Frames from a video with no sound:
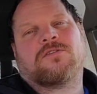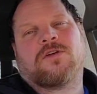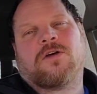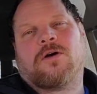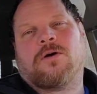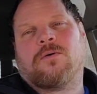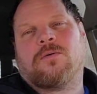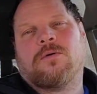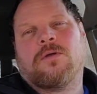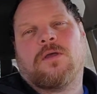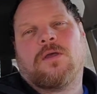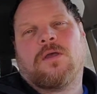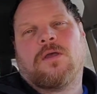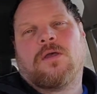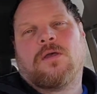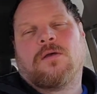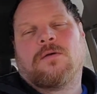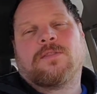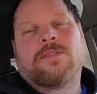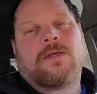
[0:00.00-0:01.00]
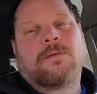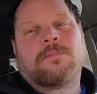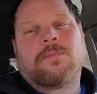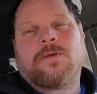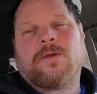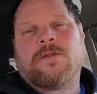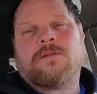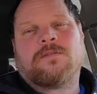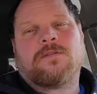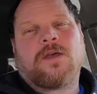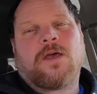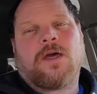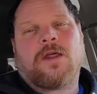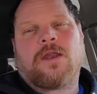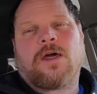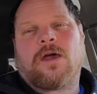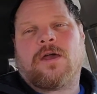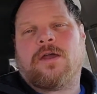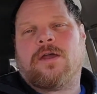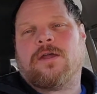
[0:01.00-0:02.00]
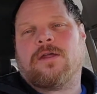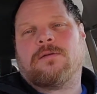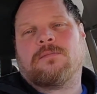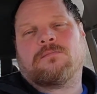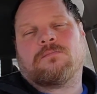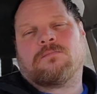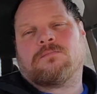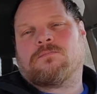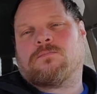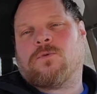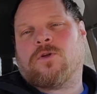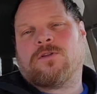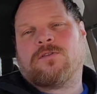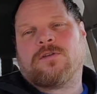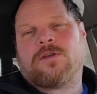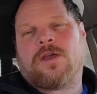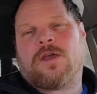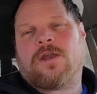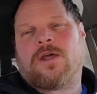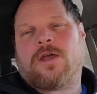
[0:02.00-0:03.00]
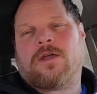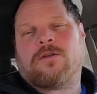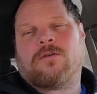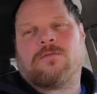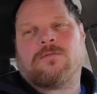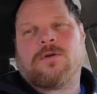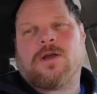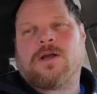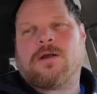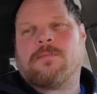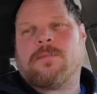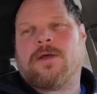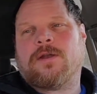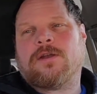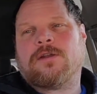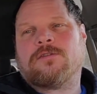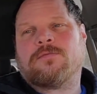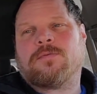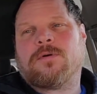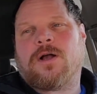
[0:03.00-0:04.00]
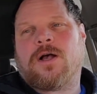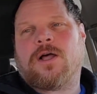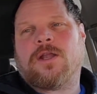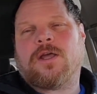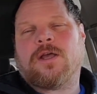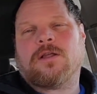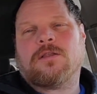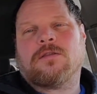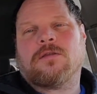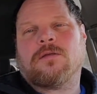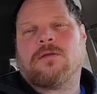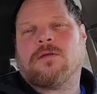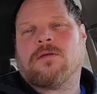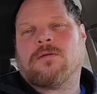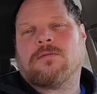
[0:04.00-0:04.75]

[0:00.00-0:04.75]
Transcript: So that being said, once again, I don't recommend this product,